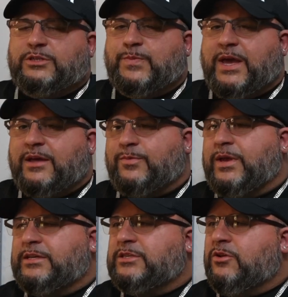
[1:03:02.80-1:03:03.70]

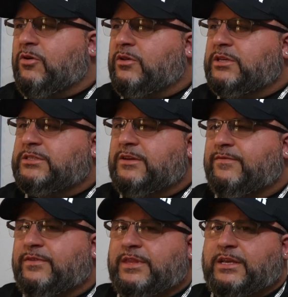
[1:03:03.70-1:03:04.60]
pathways and all these
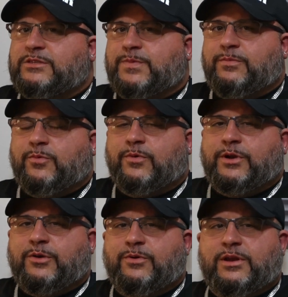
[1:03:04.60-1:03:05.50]
different things people were
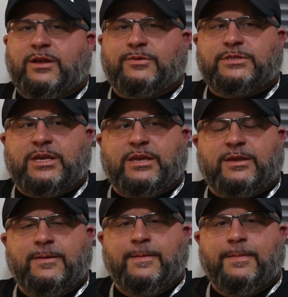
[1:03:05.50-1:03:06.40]
doing, and I was like,
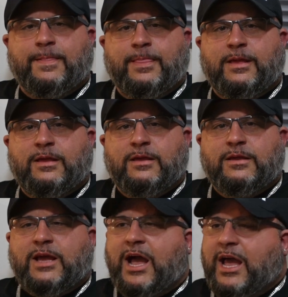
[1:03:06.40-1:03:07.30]

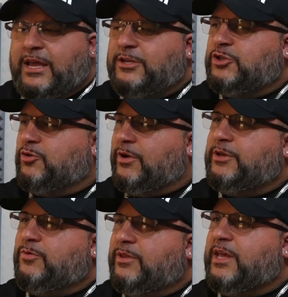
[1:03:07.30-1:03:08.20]
I enjoy
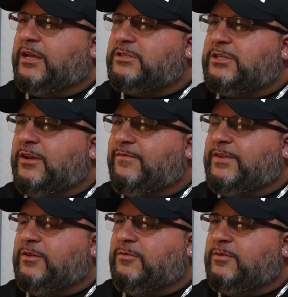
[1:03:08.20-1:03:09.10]
doing that stuff,
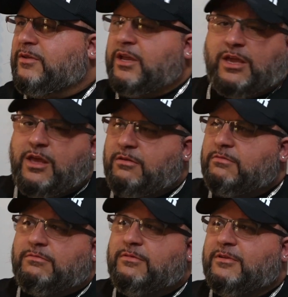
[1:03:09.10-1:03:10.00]
too. They're like,
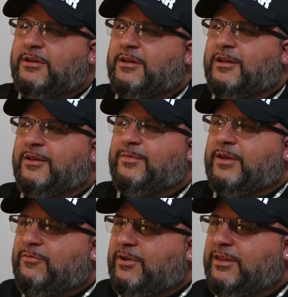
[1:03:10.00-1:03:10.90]
I'm
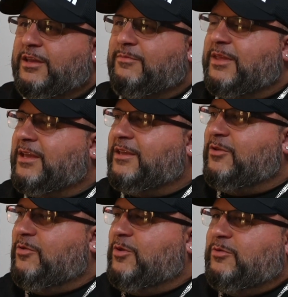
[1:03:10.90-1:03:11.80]
like, really? I'm like,
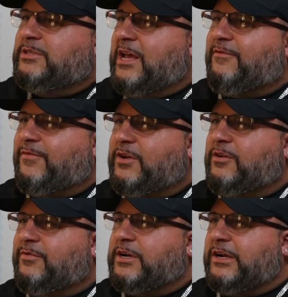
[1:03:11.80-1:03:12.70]
you use that for
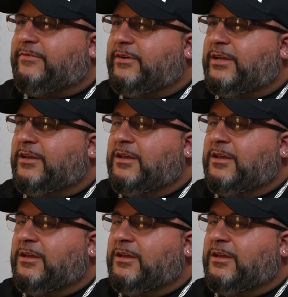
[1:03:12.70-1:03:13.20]
your recovery?